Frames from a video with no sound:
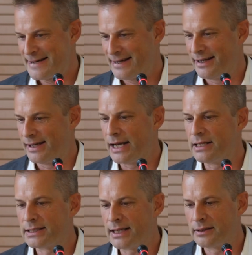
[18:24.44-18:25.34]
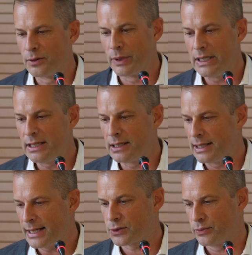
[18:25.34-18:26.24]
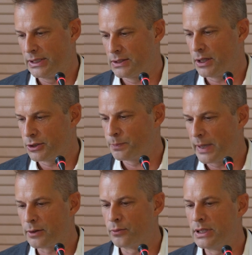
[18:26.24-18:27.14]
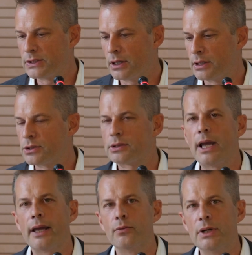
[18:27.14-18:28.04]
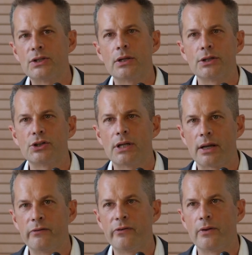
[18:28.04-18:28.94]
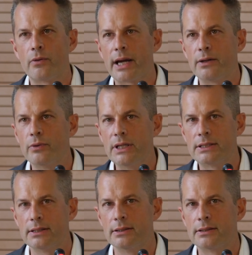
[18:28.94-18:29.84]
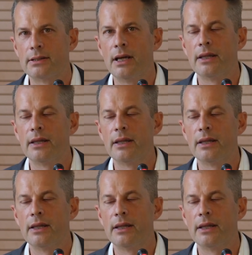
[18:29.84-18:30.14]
And he said that we need less research, better research, and research done for the right reasons.